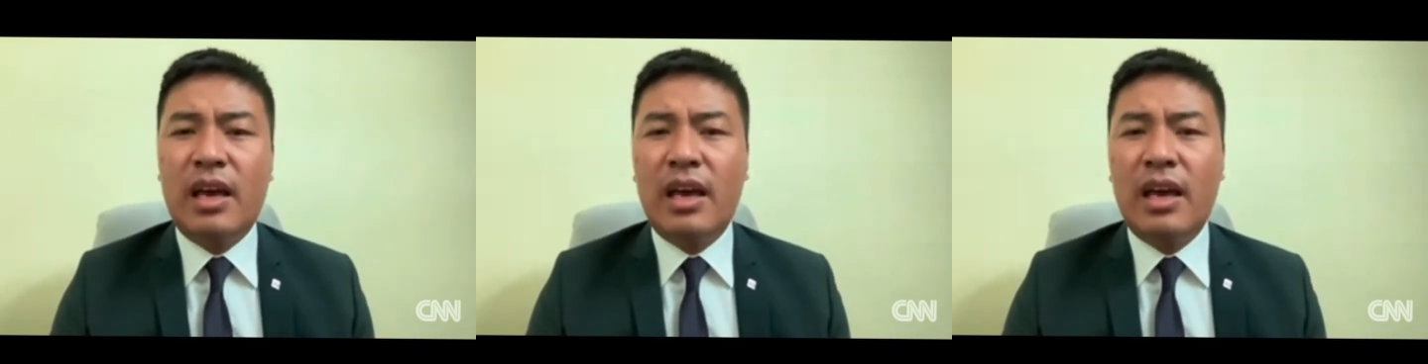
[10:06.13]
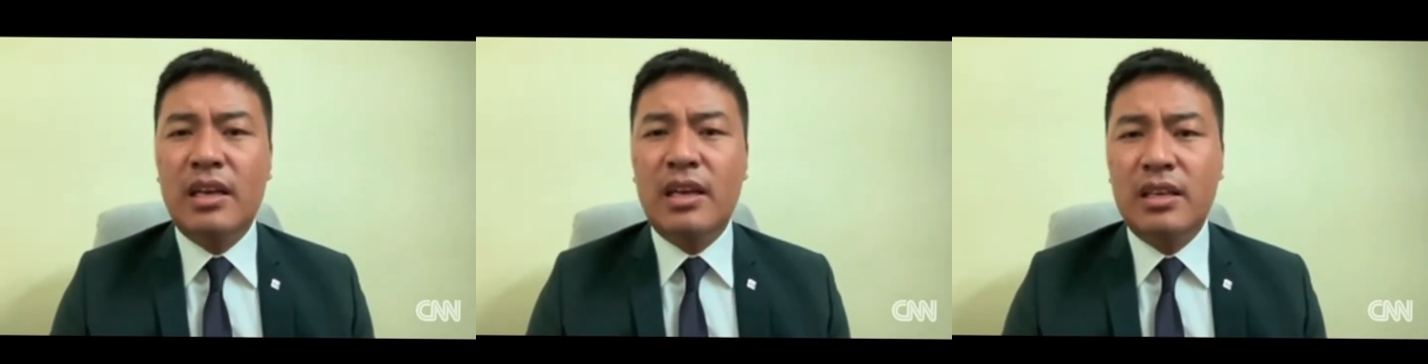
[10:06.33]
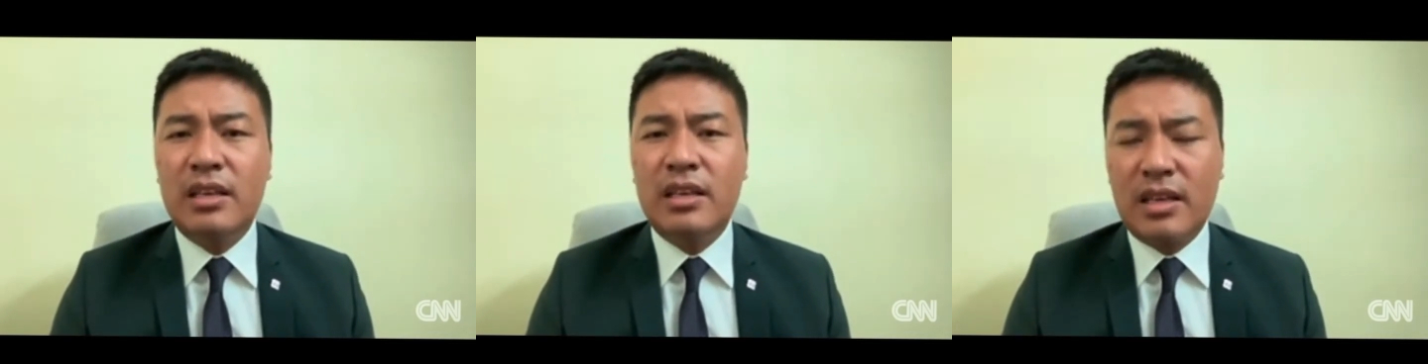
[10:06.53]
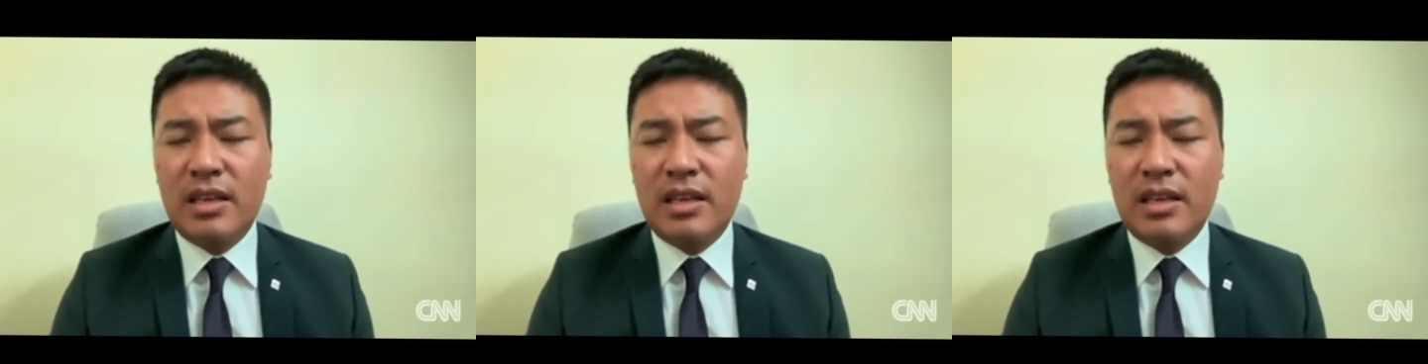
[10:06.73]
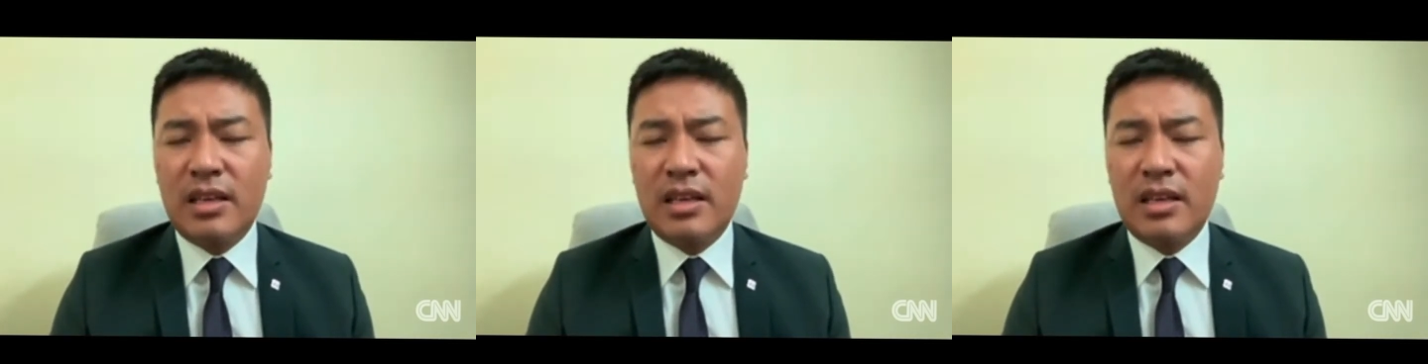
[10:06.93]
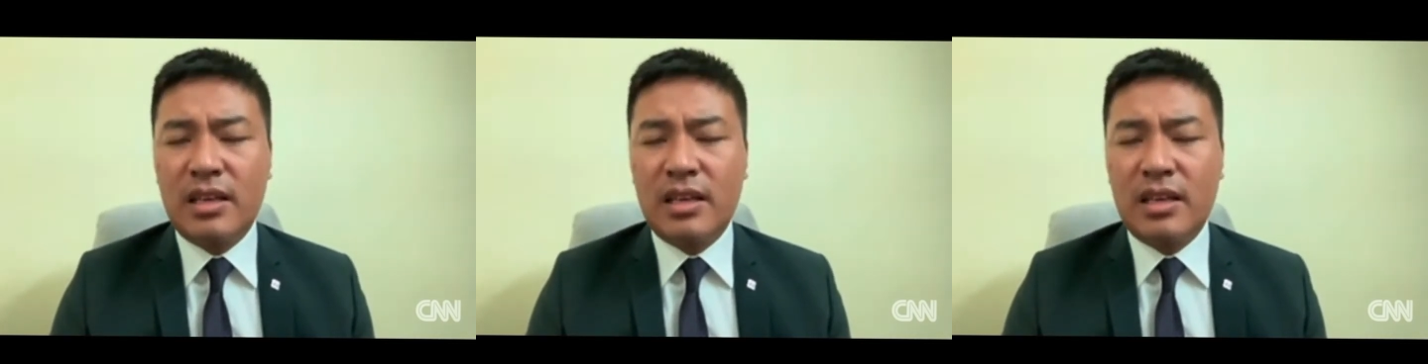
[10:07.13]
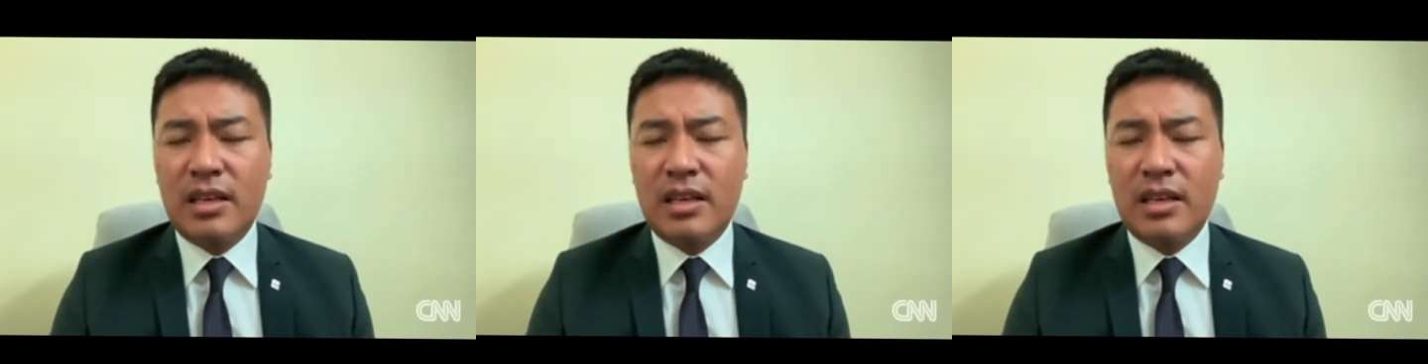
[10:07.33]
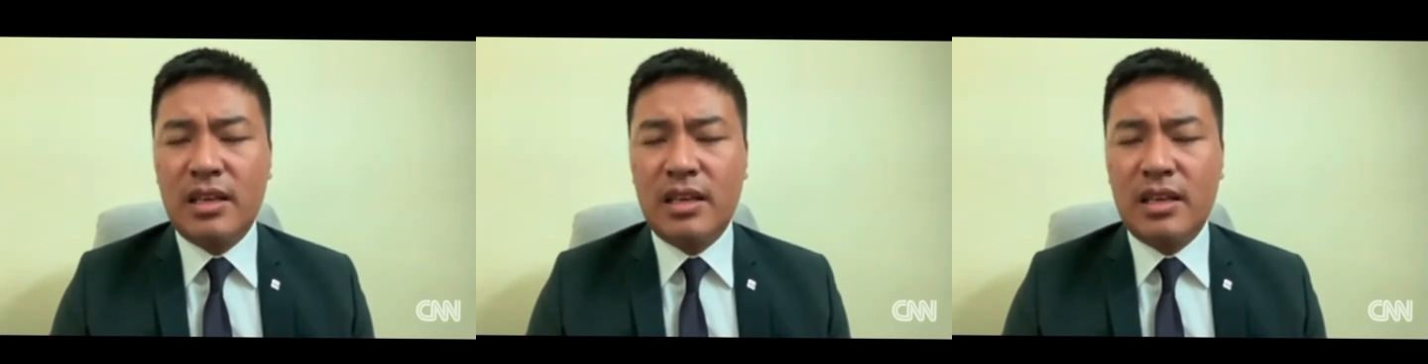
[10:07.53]
And in coming
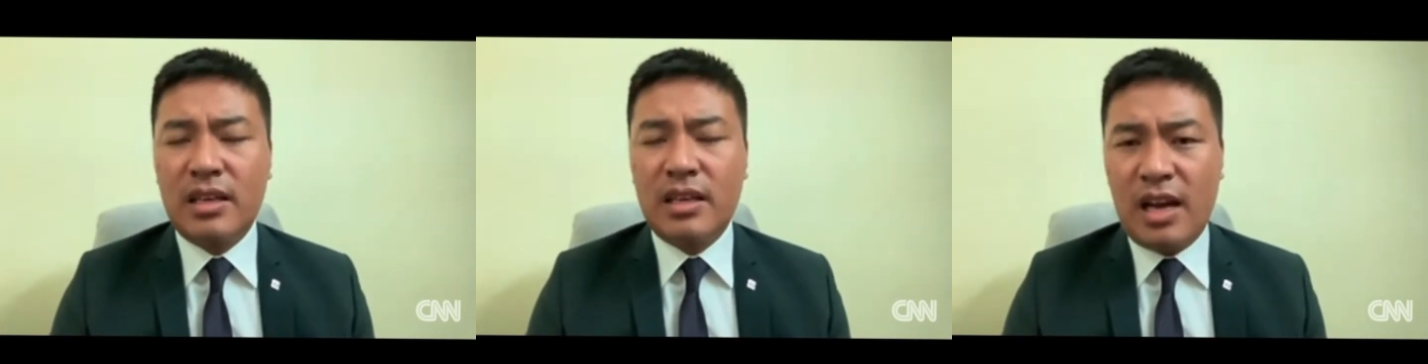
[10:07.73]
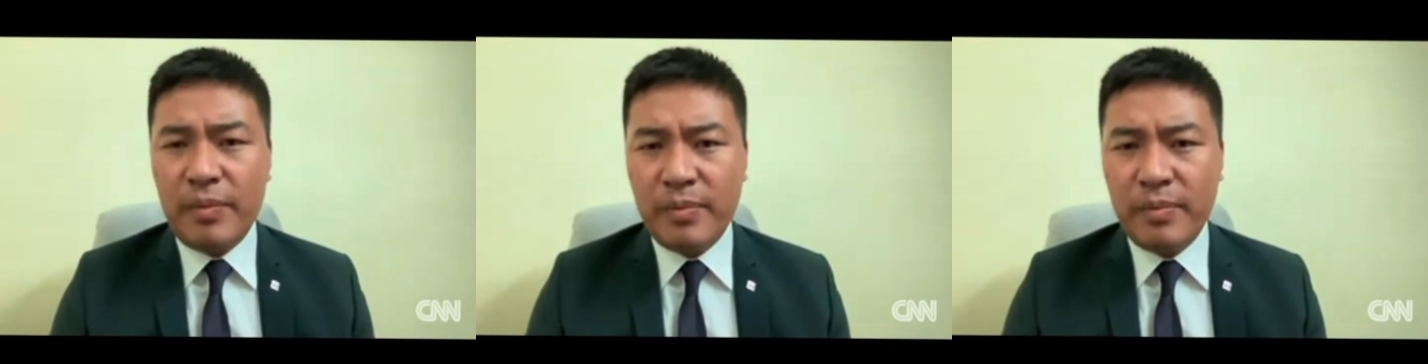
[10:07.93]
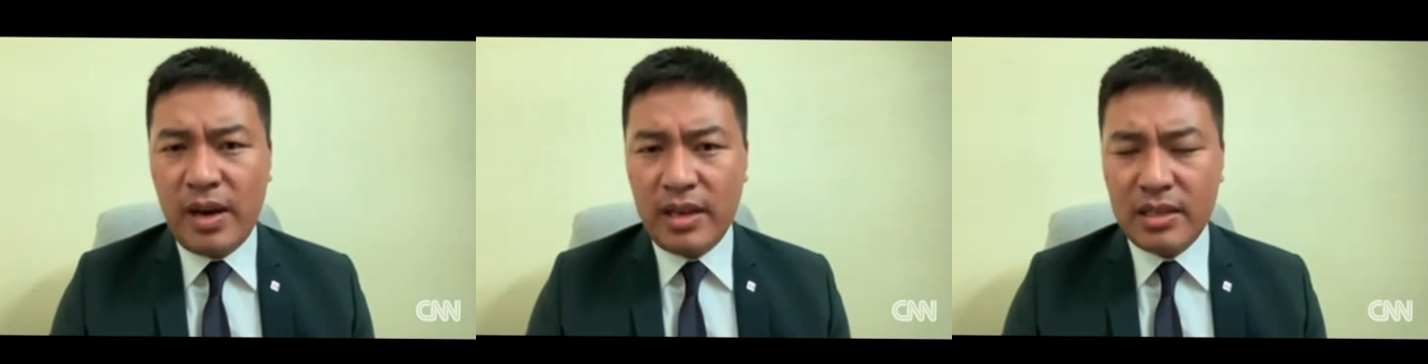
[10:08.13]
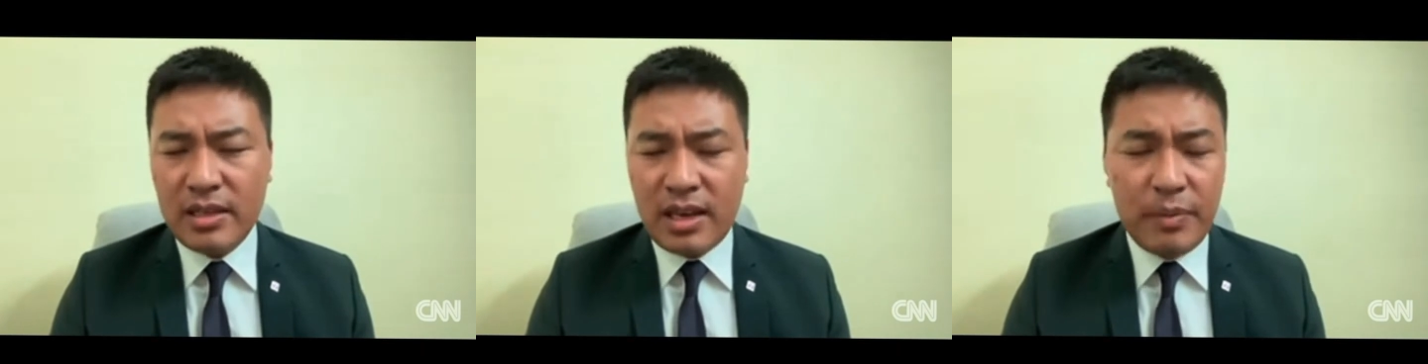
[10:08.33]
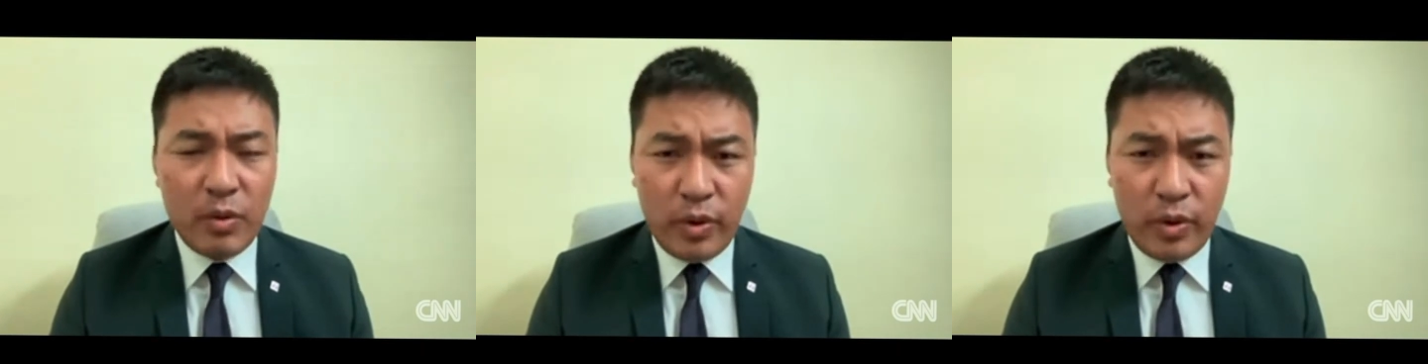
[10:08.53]
months, coming weeks,